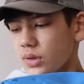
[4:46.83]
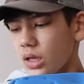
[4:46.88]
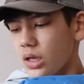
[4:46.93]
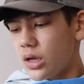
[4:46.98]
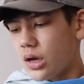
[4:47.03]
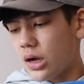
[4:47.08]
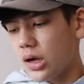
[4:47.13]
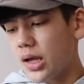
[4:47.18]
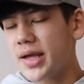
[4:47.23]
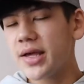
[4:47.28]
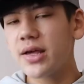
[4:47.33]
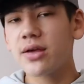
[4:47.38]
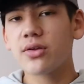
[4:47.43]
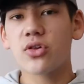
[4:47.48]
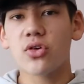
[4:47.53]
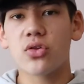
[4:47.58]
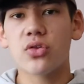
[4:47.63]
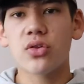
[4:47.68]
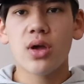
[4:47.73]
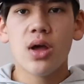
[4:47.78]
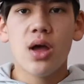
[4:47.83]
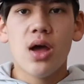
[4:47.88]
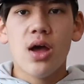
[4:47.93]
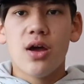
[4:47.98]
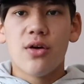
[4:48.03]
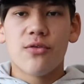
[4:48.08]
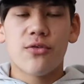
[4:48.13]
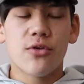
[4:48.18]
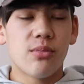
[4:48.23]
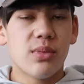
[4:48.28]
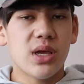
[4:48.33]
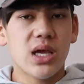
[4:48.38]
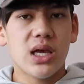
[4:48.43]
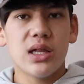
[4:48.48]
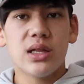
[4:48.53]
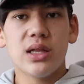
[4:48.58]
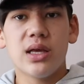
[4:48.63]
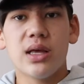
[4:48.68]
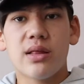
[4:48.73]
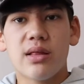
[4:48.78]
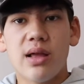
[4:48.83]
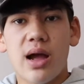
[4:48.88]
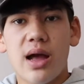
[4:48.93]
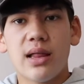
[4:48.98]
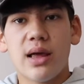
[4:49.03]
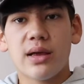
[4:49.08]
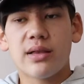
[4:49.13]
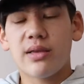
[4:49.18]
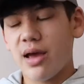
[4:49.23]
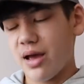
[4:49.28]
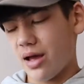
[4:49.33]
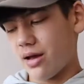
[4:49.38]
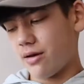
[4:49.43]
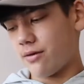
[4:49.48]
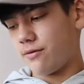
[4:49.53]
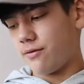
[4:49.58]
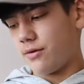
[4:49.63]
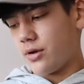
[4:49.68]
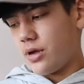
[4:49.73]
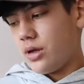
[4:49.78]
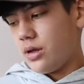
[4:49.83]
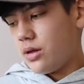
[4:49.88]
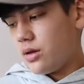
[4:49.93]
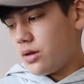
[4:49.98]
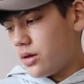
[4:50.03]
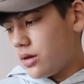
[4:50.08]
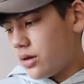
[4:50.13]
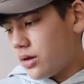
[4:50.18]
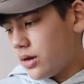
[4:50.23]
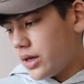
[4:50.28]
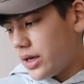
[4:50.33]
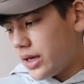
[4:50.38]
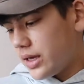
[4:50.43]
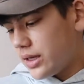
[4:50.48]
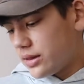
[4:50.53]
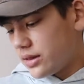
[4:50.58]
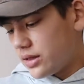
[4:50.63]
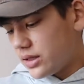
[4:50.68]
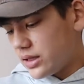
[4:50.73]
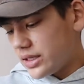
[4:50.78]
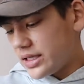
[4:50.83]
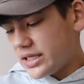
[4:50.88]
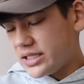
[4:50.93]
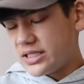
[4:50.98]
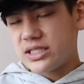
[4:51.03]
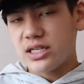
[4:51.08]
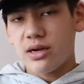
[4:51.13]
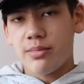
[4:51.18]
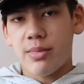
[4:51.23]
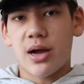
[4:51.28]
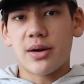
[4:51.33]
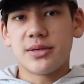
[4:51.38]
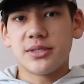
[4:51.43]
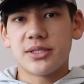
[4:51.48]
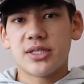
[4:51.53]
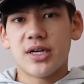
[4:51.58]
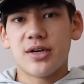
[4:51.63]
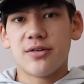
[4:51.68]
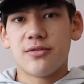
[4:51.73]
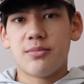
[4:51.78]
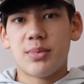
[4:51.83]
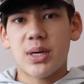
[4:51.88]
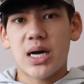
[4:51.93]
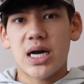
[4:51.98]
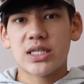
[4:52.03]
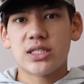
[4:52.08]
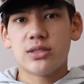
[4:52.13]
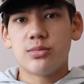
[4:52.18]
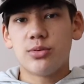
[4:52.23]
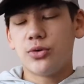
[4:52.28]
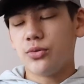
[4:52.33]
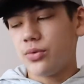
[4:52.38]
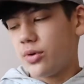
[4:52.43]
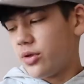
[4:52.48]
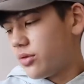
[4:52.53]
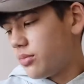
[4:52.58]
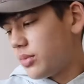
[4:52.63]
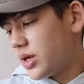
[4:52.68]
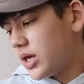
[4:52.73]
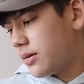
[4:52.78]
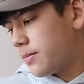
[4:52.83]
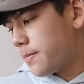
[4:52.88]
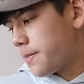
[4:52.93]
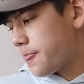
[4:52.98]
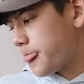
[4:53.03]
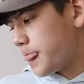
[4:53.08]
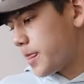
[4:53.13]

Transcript: It just, for me at least, I like to have the least amount of stuff possible with me.